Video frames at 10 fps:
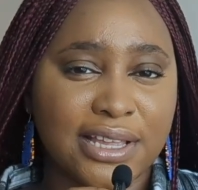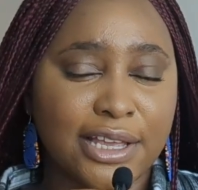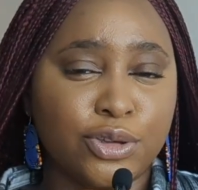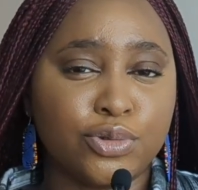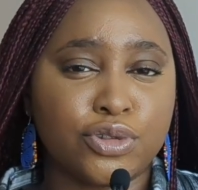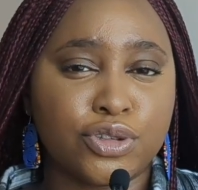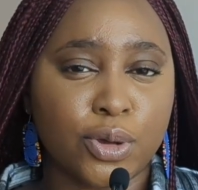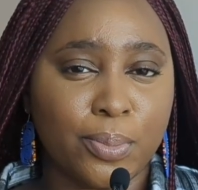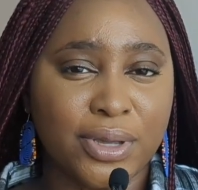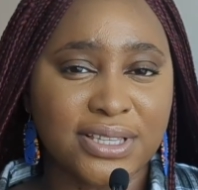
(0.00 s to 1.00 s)
then you
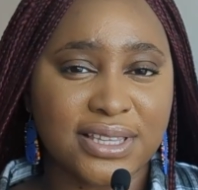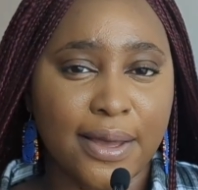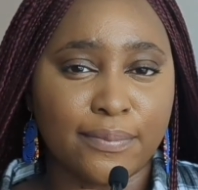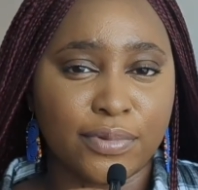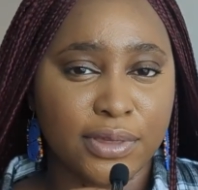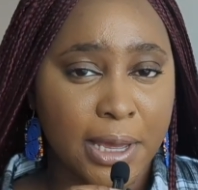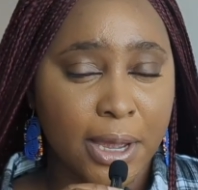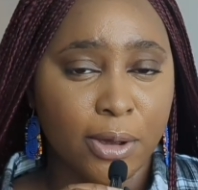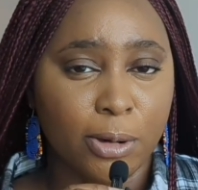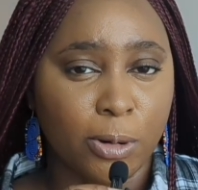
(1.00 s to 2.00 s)
submit them
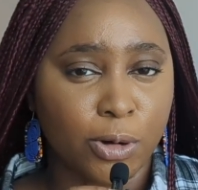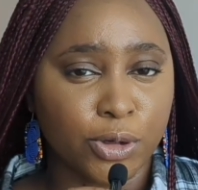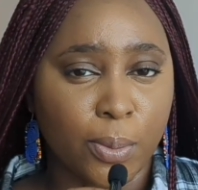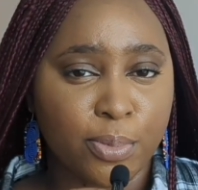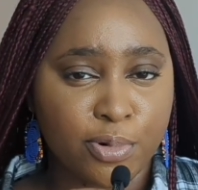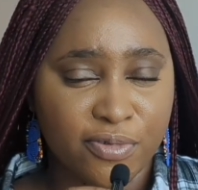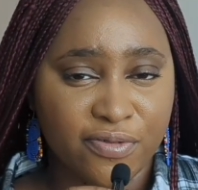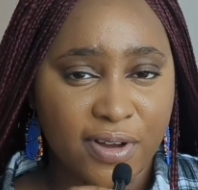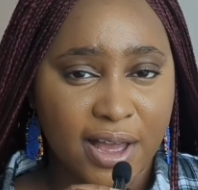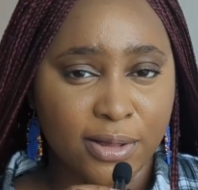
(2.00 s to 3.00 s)
there on your
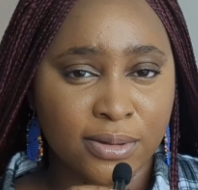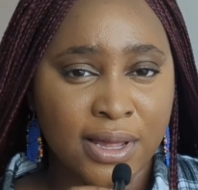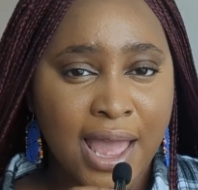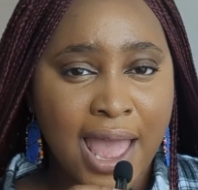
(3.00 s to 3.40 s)
profile,